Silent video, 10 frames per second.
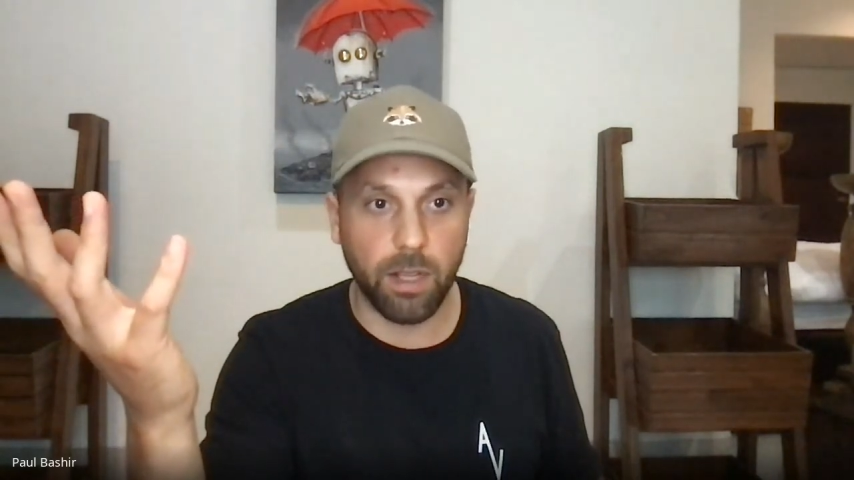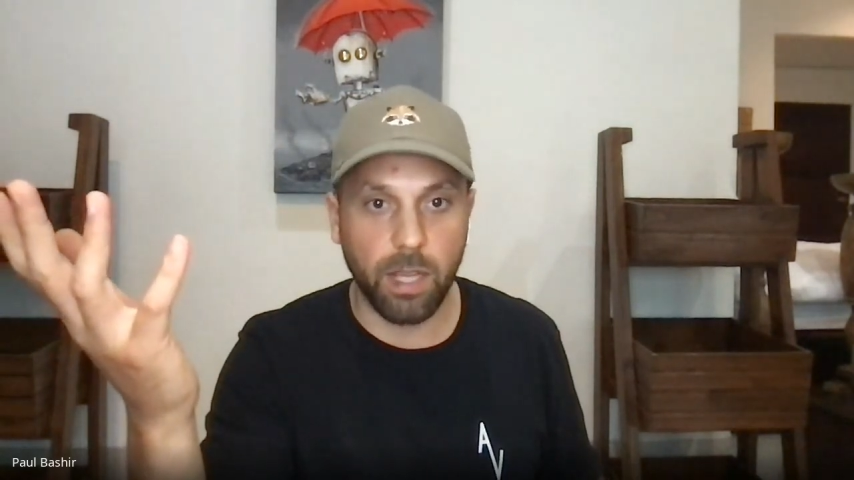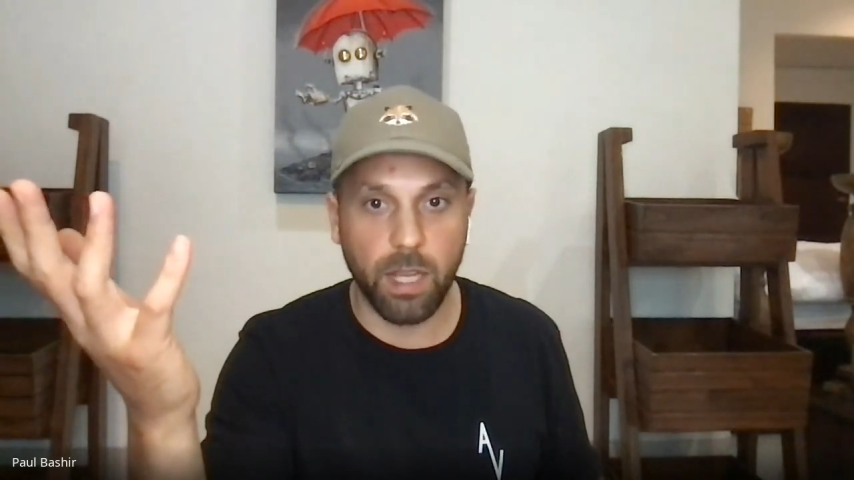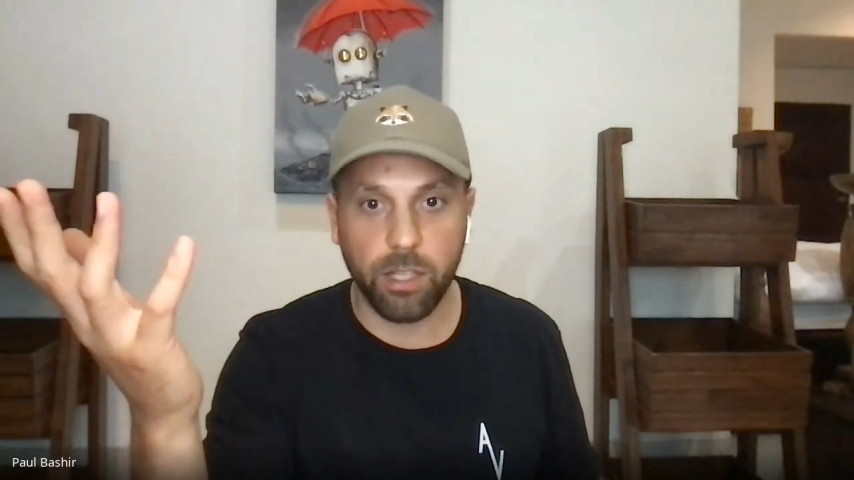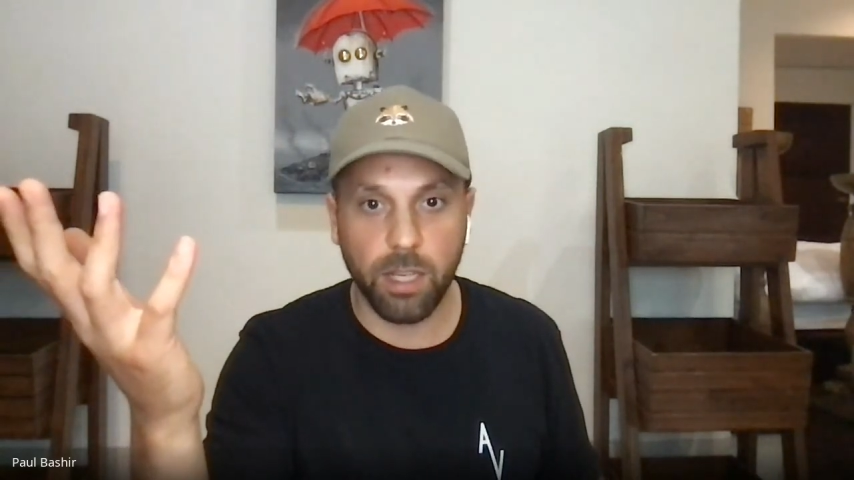and
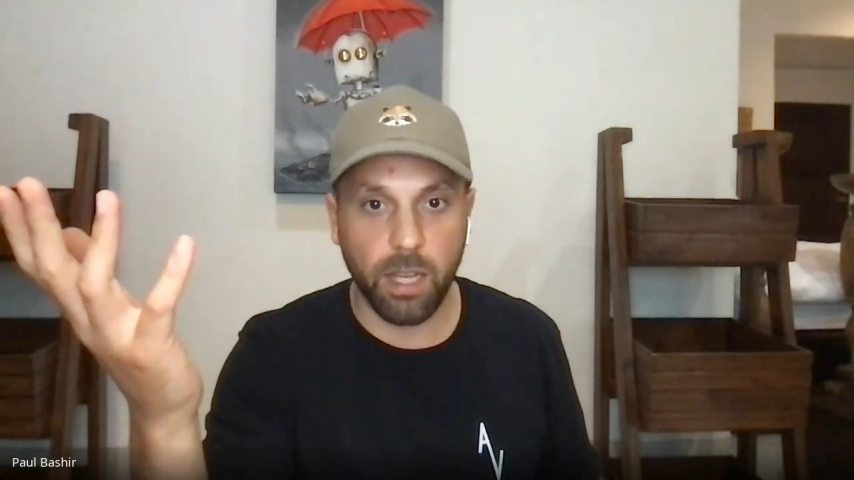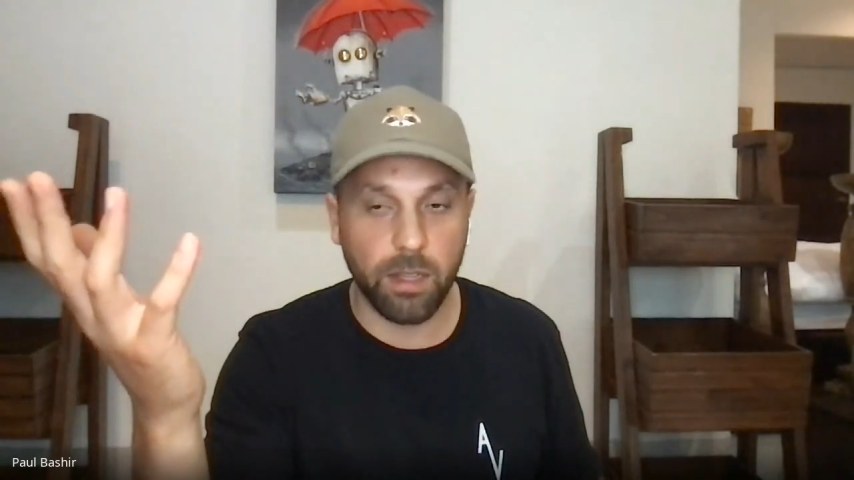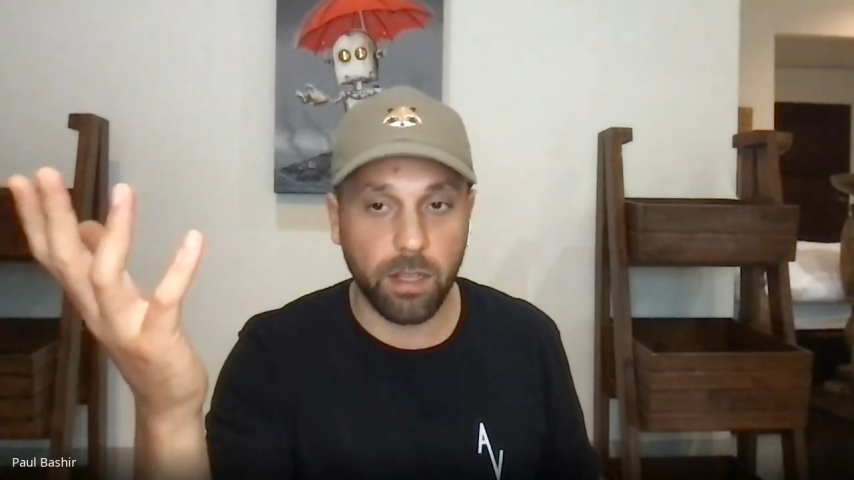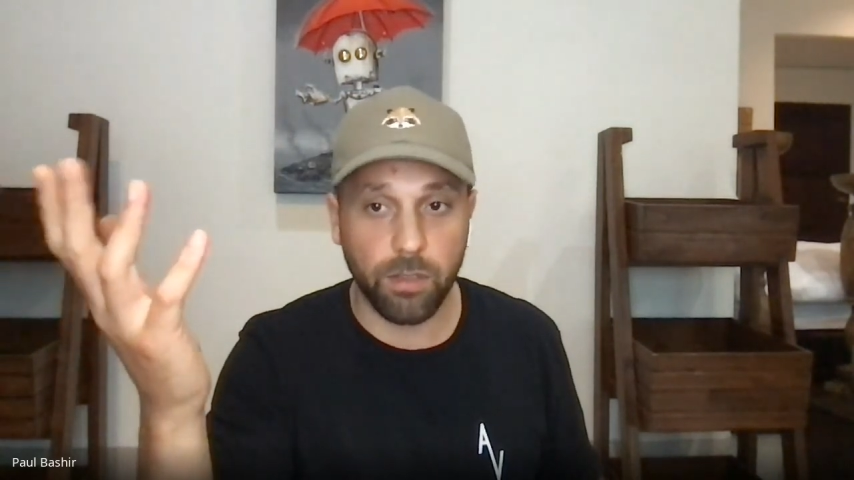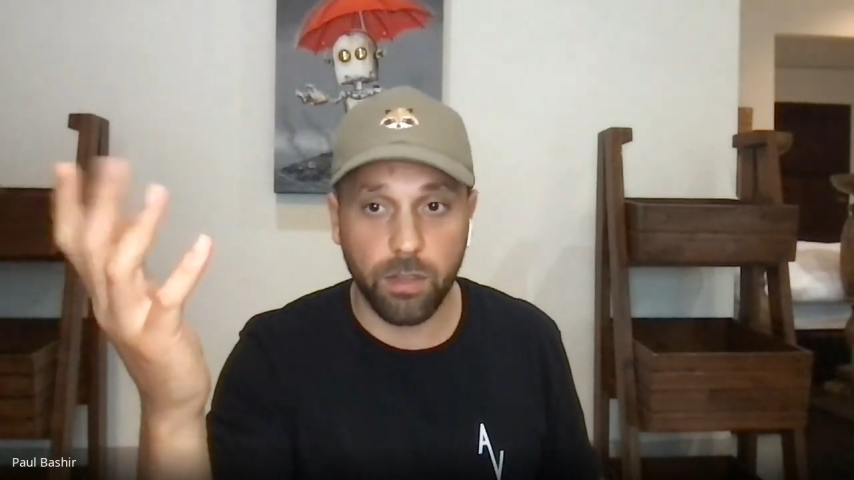the edu-
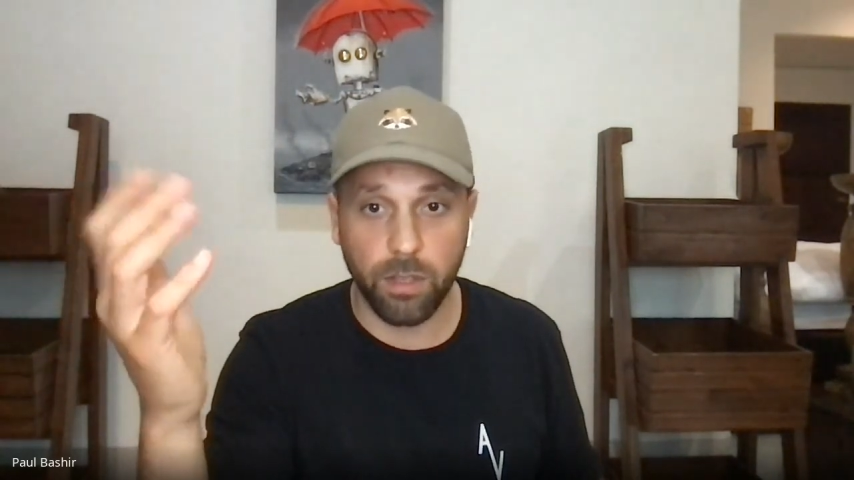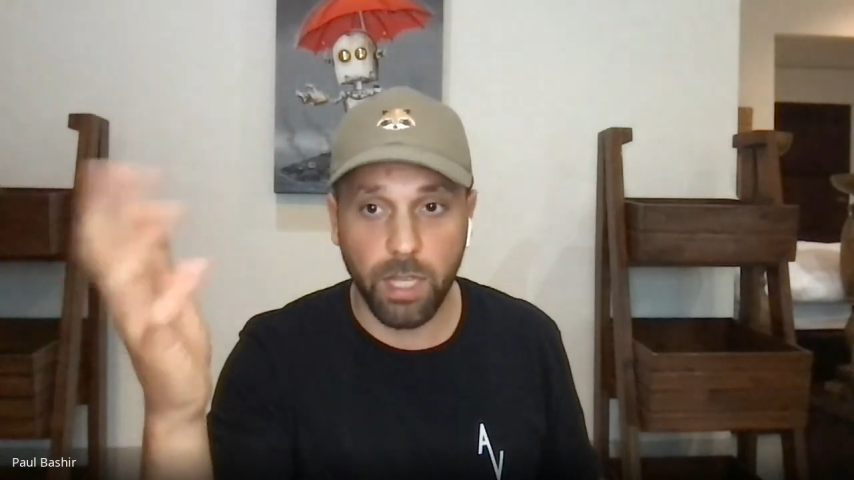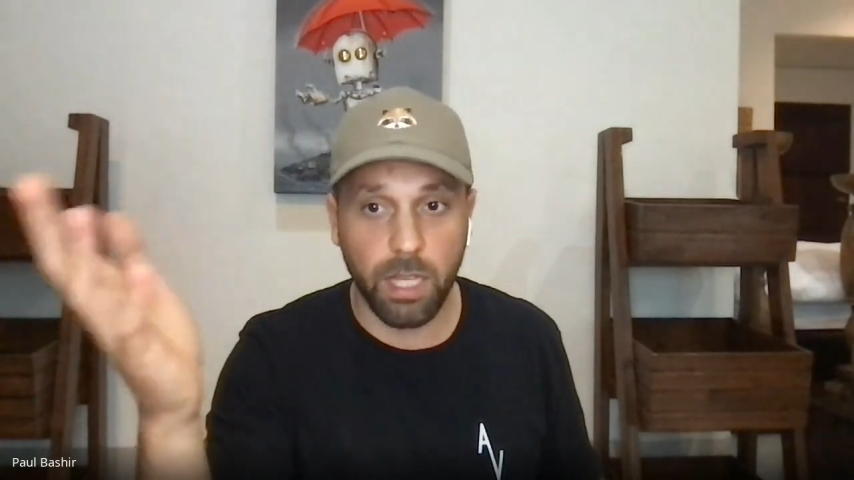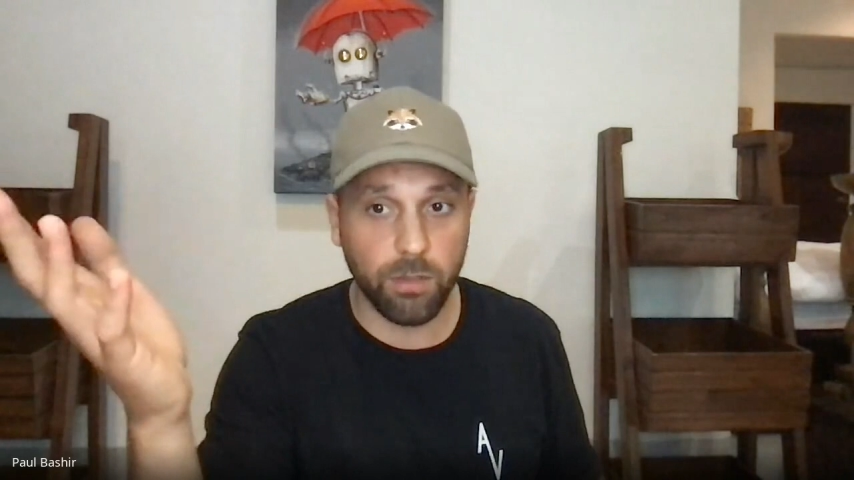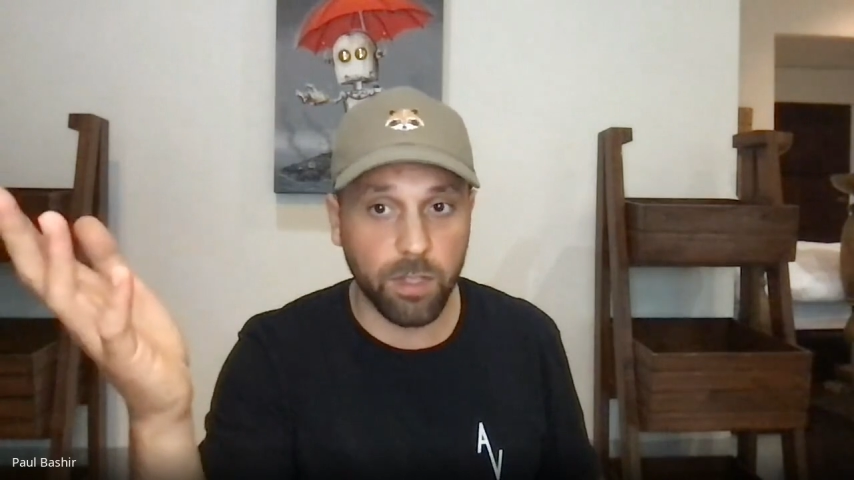and the, the
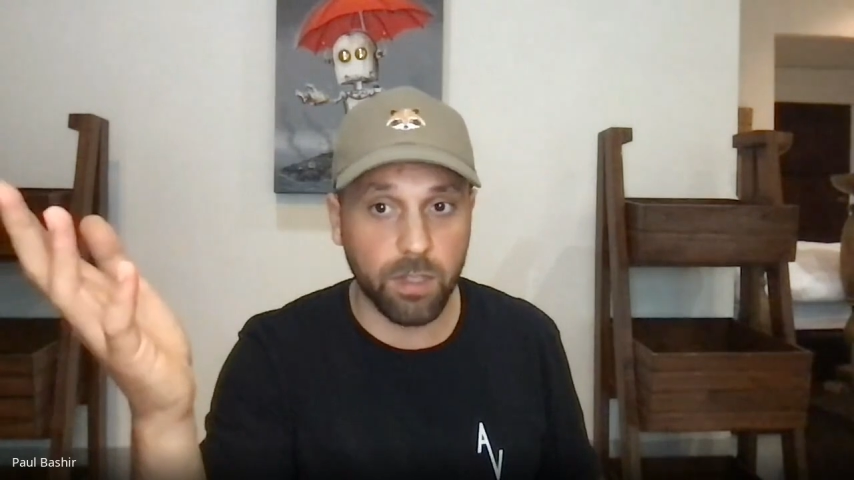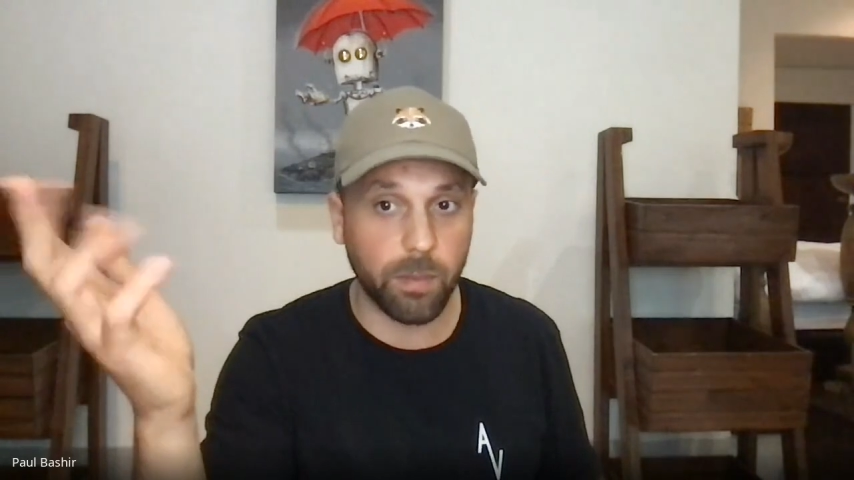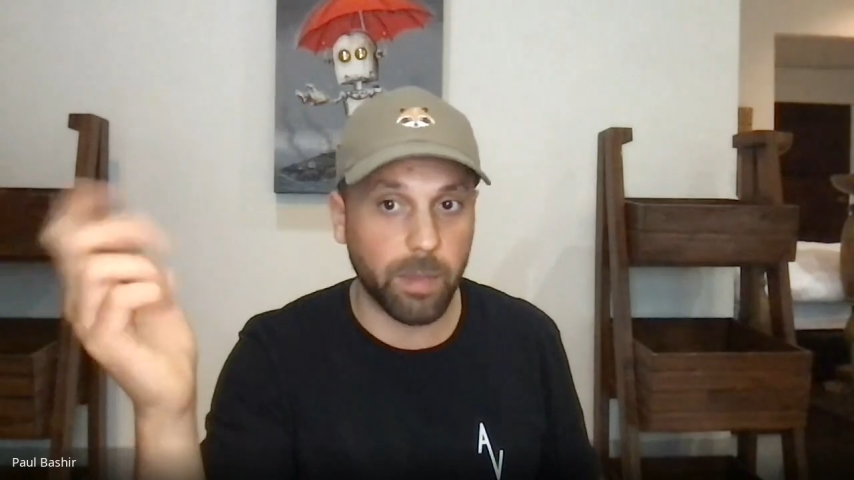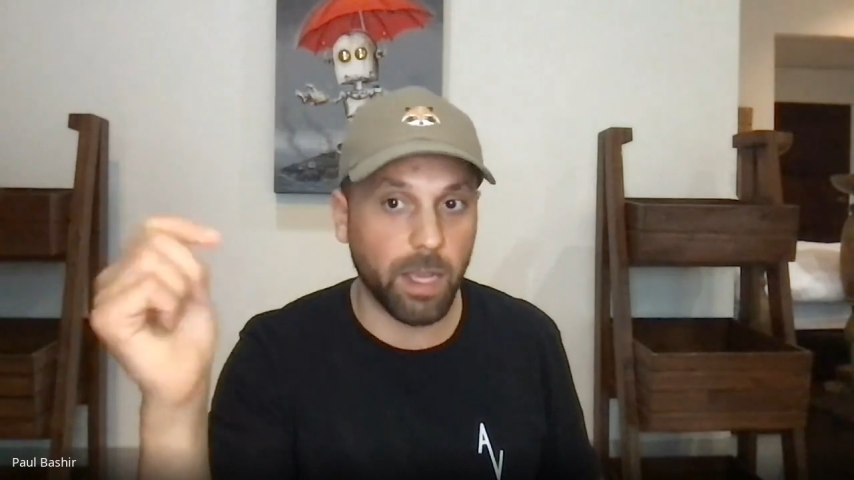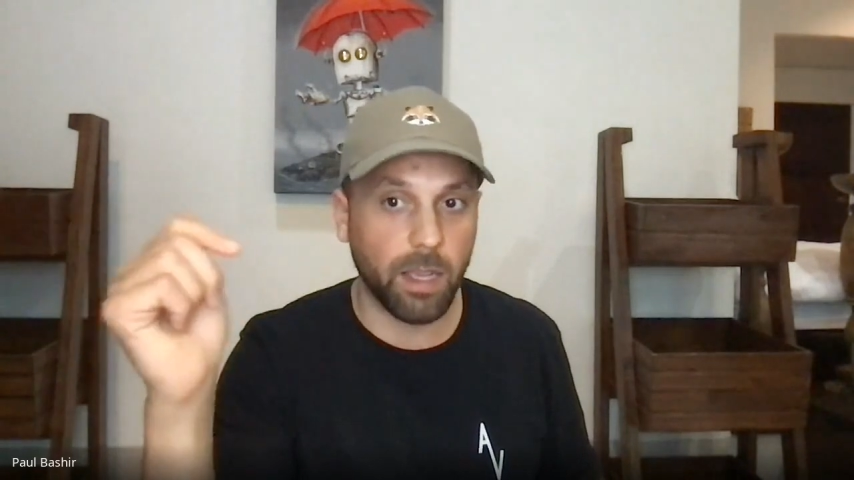legal
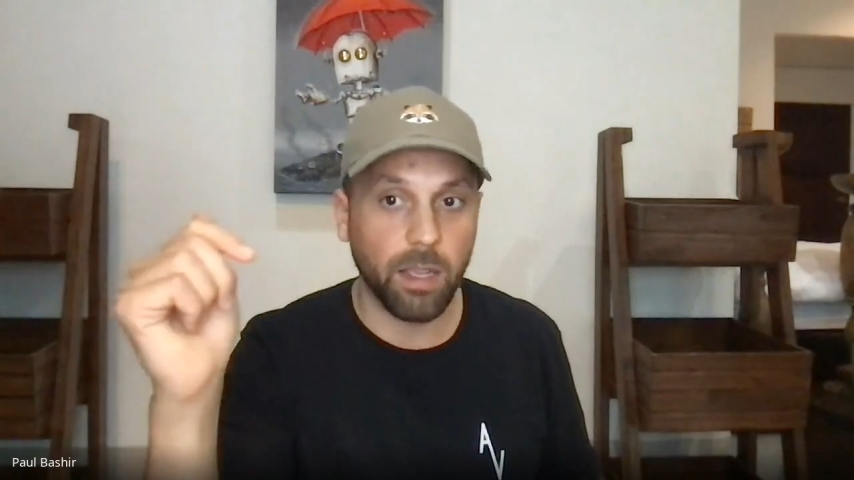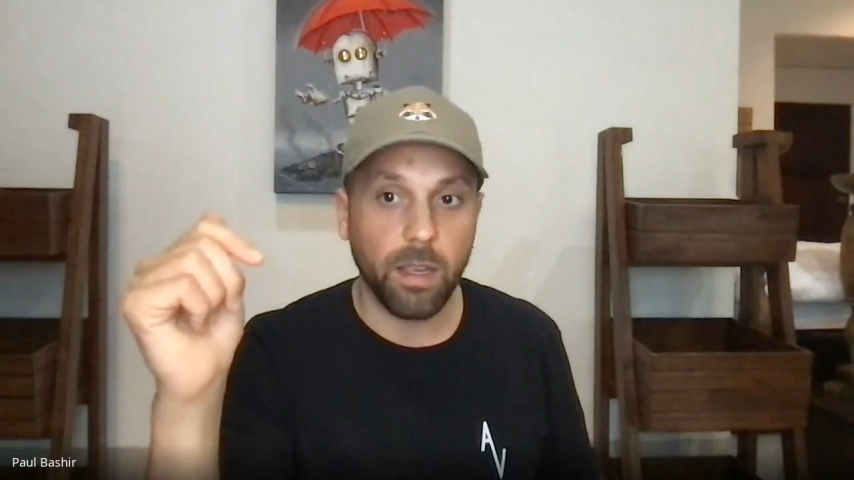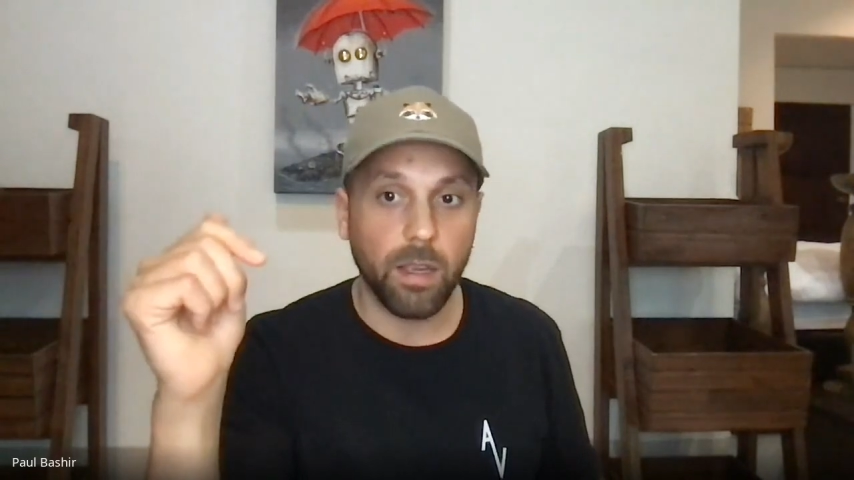system there